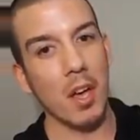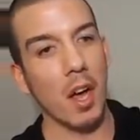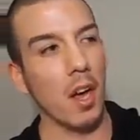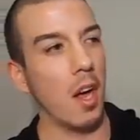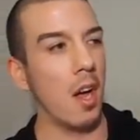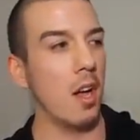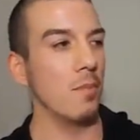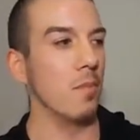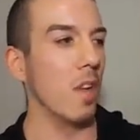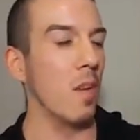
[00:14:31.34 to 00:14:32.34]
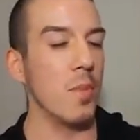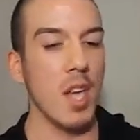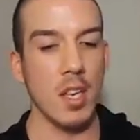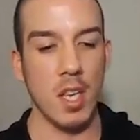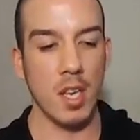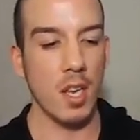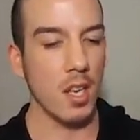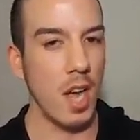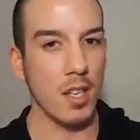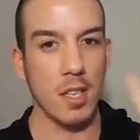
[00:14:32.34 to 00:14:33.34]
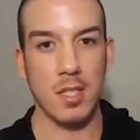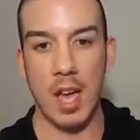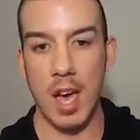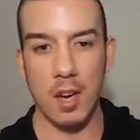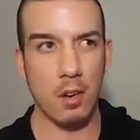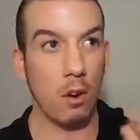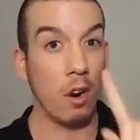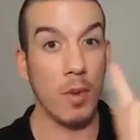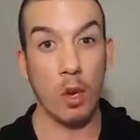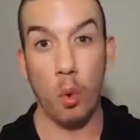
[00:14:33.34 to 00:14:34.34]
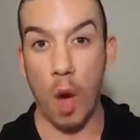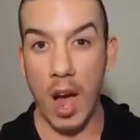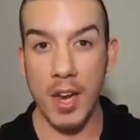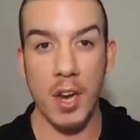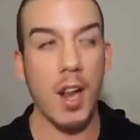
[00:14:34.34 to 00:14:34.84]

Um, opinion not desired or required.